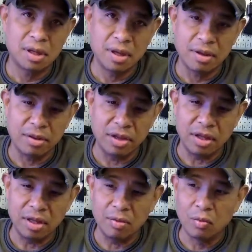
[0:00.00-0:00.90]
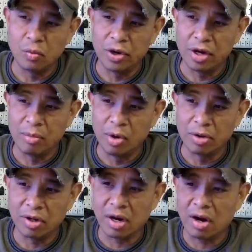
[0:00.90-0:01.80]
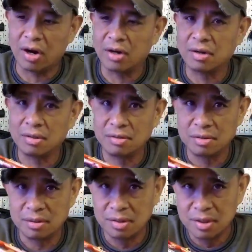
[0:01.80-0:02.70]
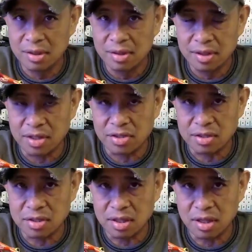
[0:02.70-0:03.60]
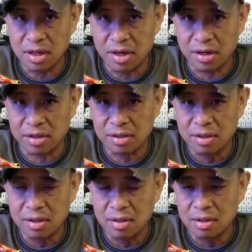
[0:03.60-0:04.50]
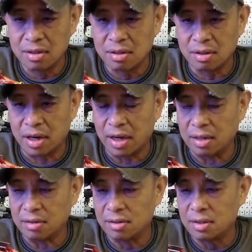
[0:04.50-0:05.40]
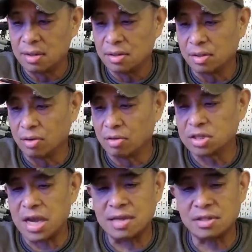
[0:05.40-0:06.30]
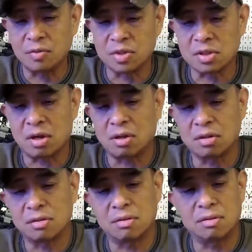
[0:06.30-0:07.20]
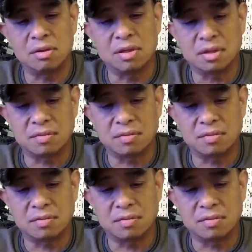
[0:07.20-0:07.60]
the rear motor guard that you see here. All right, the gold chassis was called the